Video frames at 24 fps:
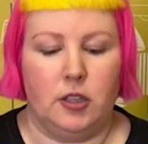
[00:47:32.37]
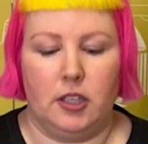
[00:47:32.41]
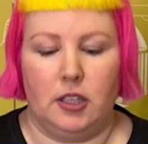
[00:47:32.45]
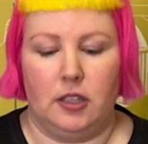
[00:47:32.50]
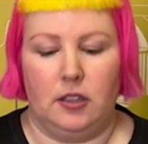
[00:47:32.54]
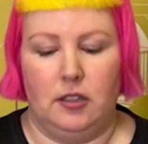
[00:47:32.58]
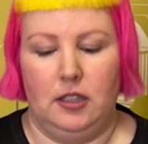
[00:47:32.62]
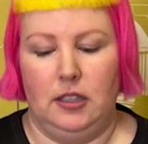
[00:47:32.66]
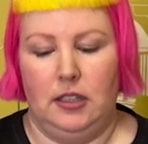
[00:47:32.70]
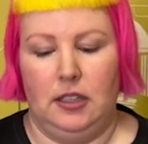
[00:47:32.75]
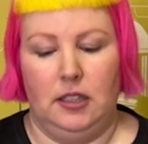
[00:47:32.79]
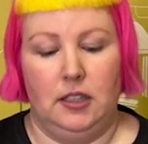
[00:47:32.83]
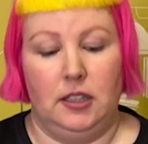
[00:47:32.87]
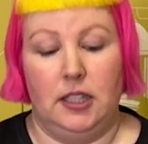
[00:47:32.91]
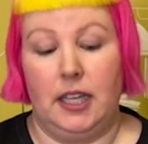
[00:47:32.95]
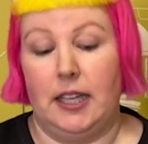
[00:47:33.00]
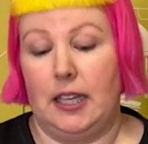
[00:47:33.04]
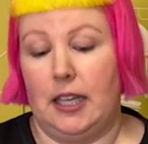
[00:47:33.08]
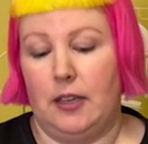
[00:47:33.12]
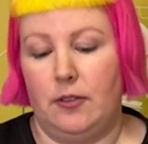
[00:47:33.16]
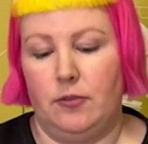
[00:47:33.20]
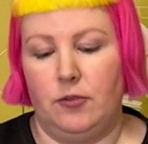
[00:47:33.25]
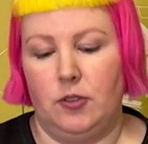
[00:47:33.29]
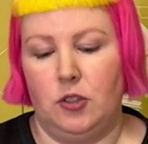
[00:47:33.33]
And yeah,
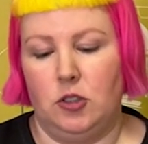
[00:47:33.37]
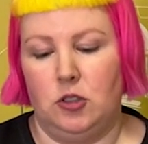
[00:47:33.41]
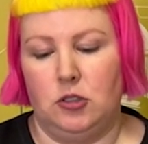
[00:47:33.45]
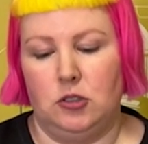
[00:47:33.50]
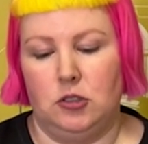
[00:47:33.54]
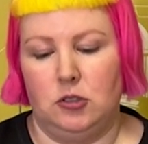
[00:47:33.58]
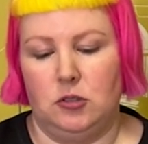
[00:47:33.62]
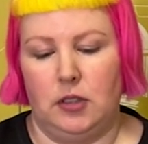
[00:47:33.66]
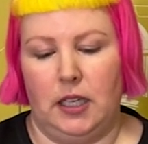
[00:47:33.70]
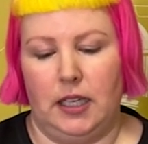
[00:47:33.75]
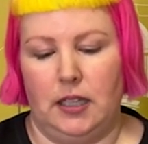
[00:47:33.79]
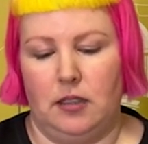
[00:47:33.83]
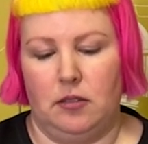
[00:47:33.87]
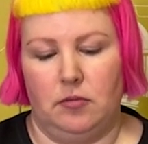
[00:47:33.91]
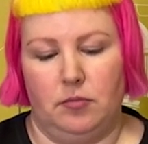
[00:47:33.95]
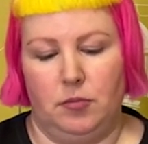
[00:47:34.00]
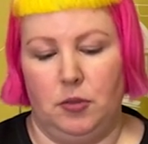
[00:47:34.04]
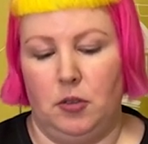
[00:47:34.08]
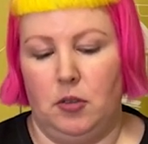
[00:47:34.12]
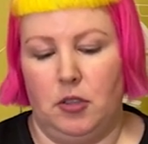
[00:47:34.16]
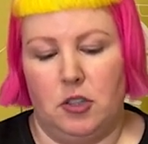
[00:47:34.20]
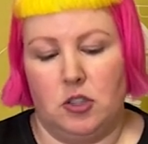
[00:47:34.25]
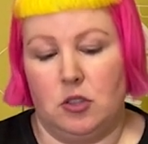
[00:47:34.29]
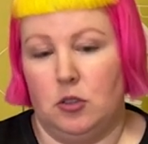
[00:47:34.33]
they feel and
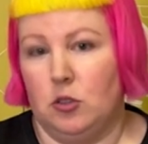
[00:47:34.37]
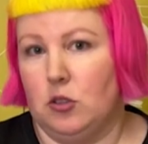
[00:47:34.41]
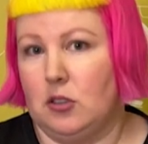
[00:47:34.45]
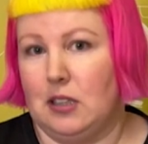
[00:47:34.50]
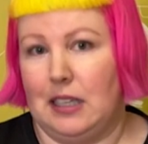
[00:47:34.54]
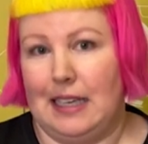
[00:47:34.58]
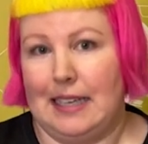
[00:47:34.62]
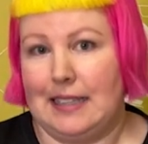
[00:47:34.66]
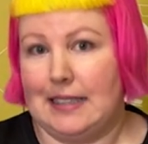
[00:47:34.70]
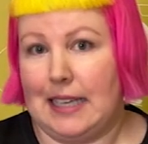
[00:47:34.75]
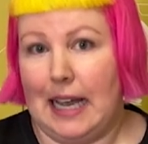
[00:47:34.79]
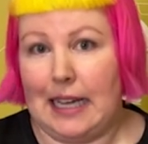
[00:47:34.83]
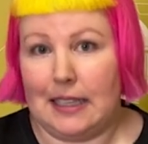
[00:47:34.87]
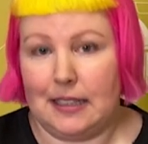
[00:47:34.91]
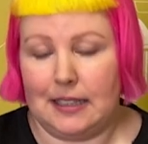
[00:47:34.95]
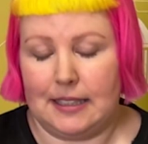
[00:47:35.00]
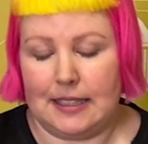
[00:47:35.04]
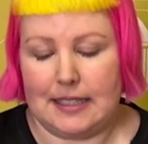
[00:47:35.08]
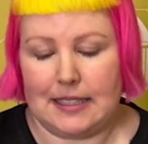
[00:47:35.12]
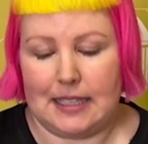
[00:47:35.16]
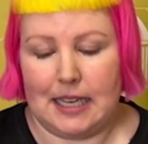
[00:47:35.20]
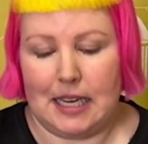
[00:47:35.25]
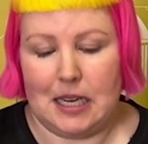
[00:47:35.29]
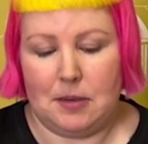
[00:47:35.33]
pretty much look exactly
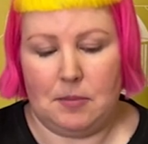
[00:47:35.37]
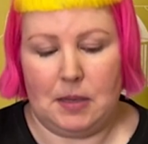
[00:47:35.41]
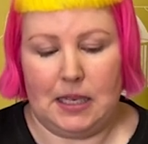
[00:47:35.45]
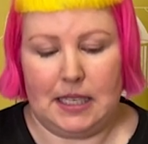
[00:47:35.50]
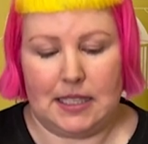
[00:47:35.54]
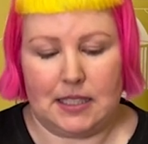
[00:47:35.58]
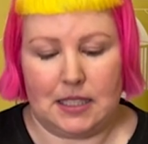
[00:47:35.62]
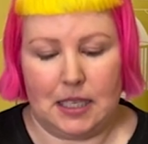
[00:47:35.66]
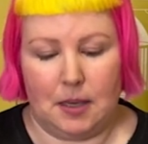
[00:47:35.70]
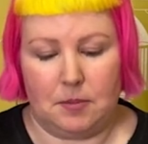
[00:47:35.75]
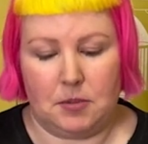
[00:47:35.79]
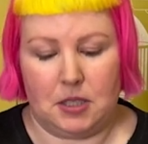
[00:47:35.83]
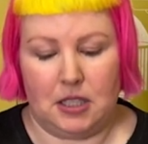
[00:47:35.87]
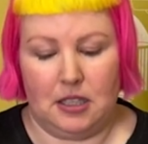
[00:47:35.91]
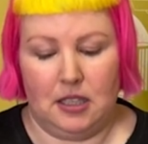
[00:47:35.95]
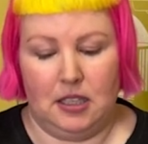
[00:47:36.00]
the same, except